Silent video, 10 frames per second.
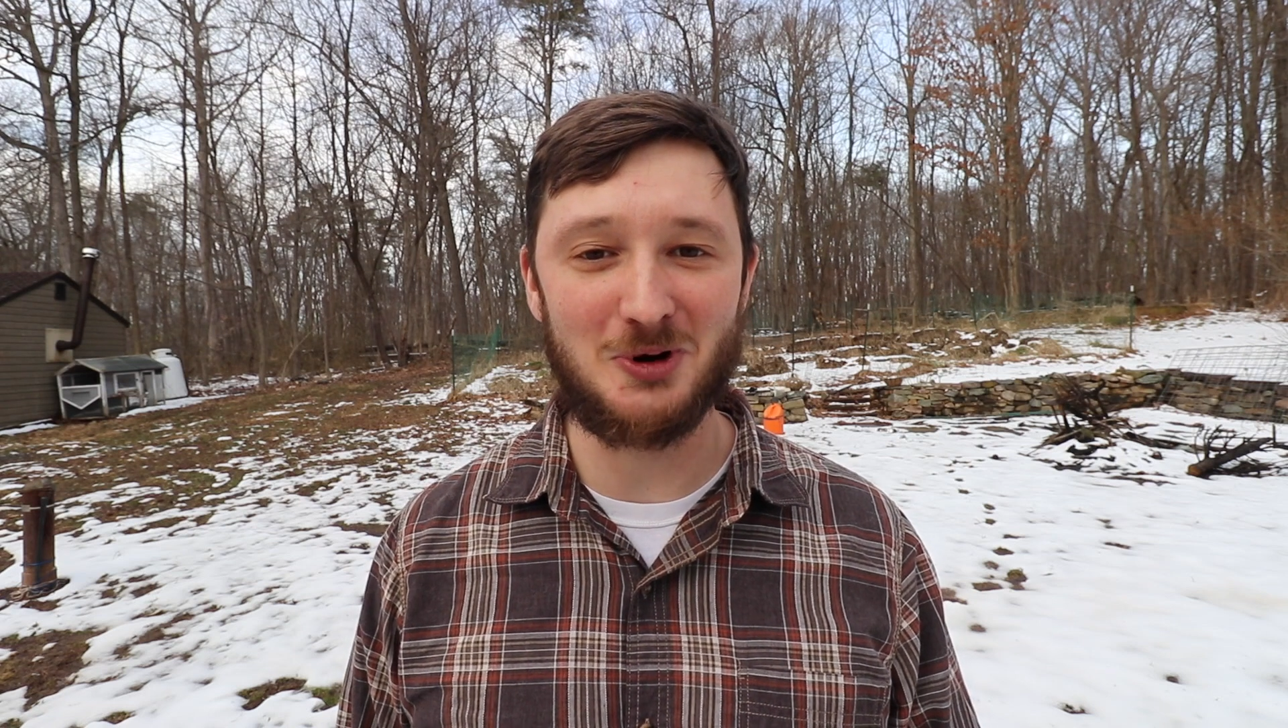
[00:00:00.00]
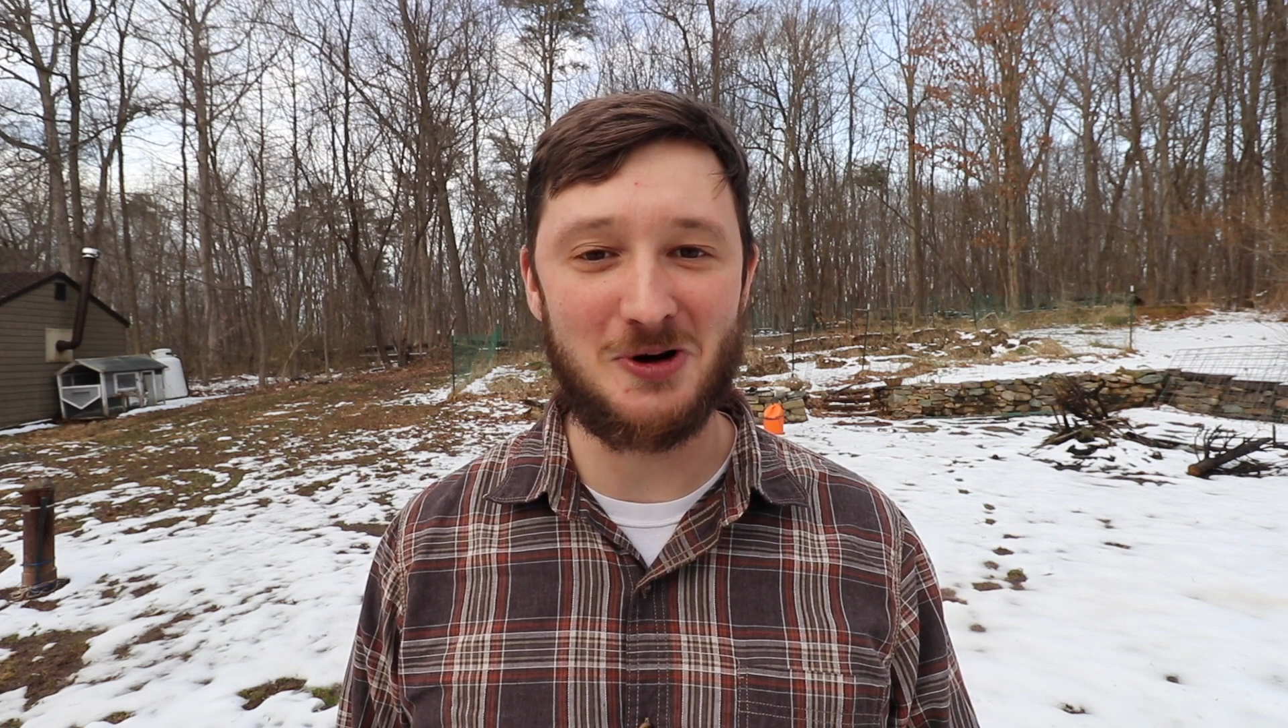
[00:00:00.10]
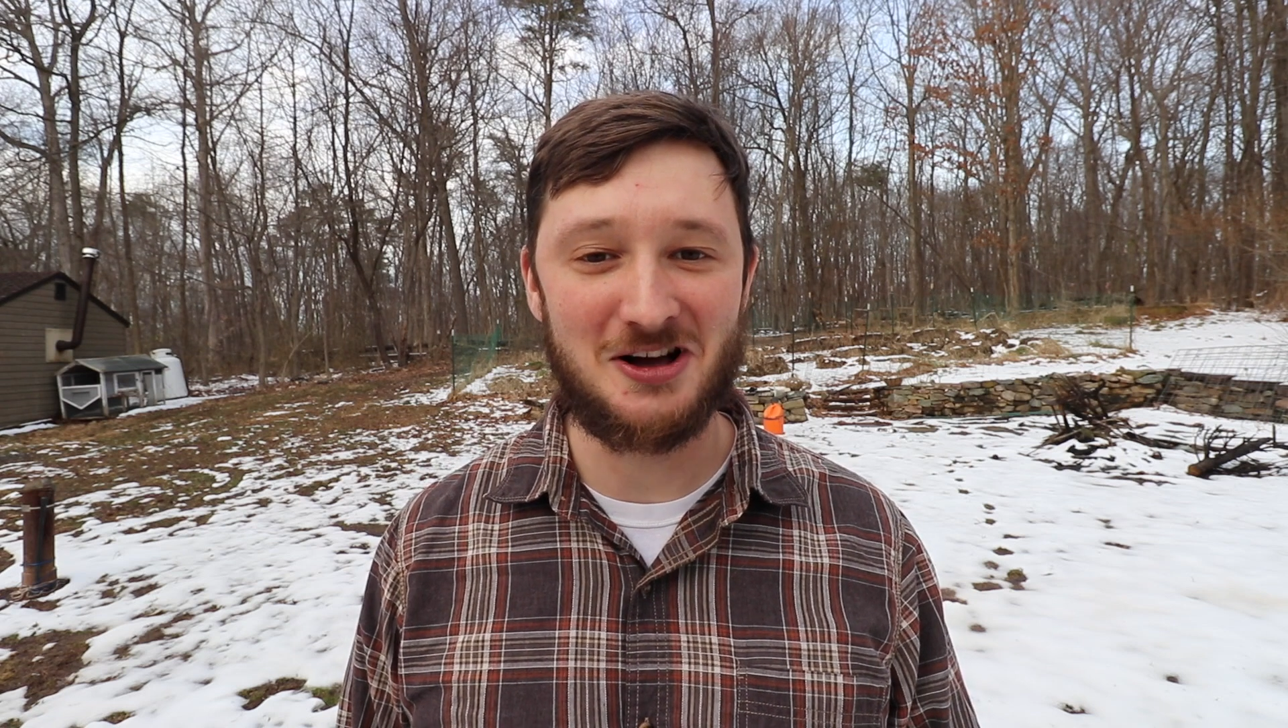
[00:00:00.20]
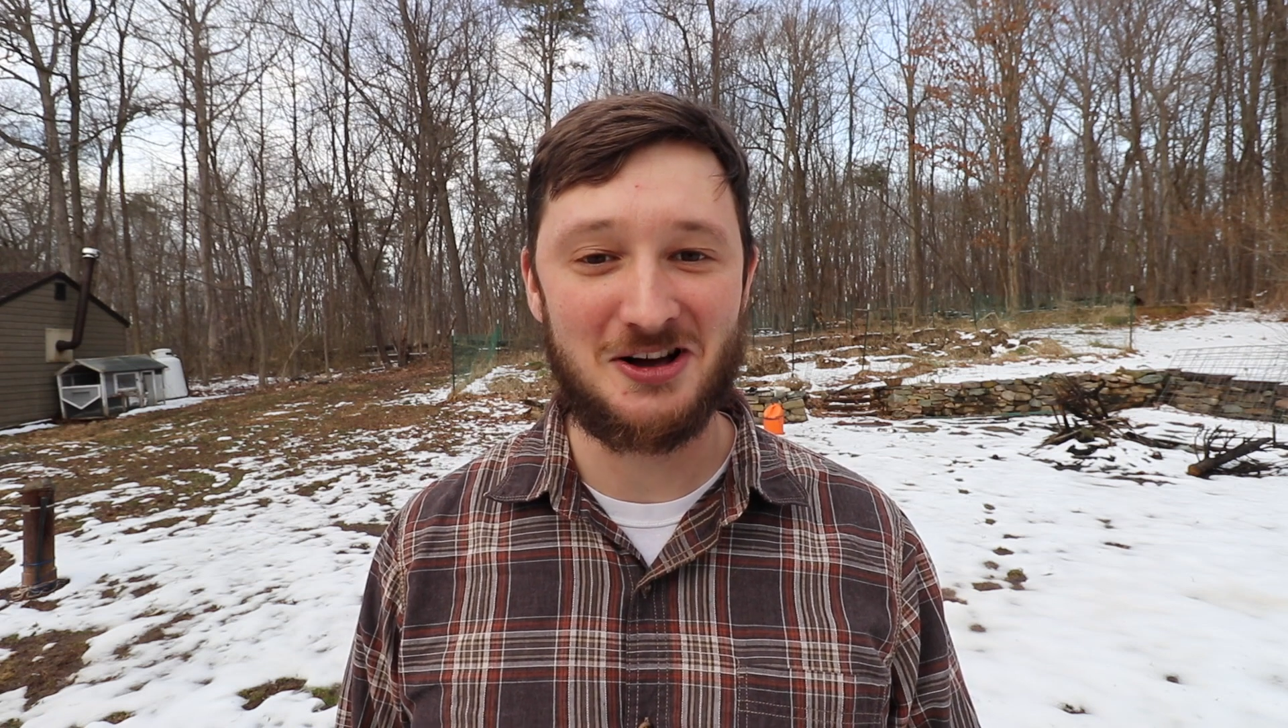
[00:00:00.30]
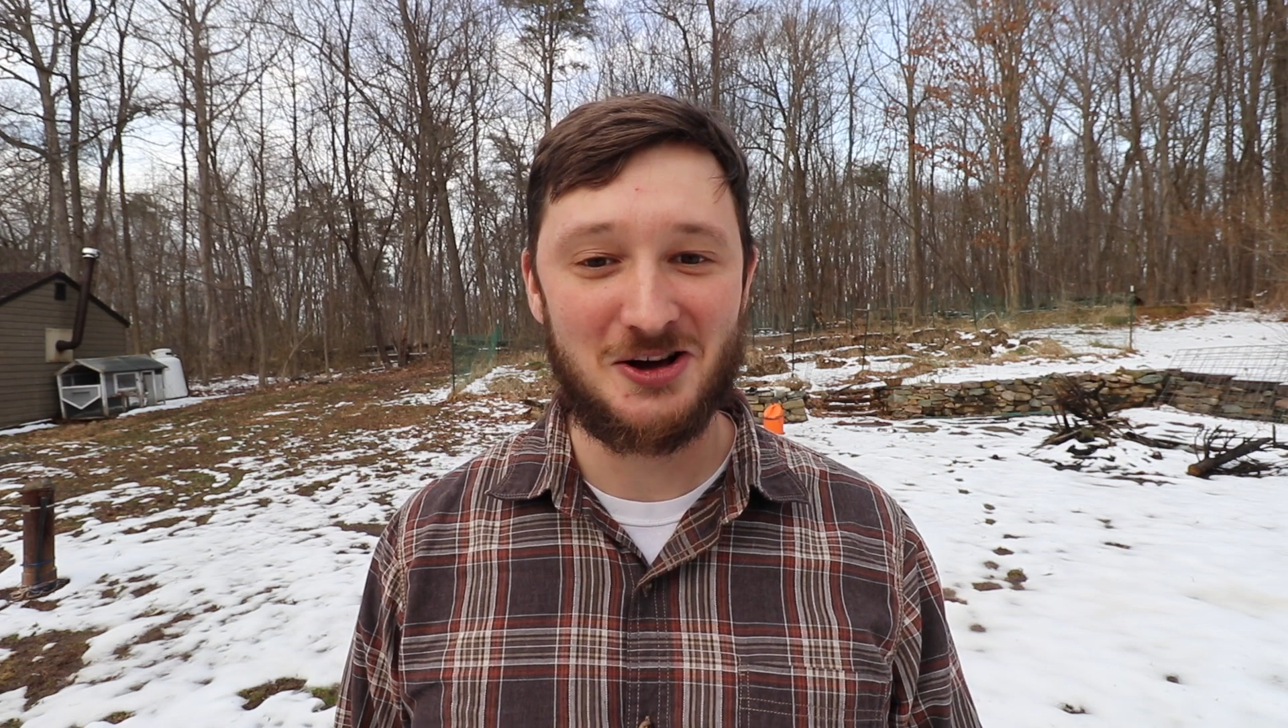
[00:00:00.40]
we'll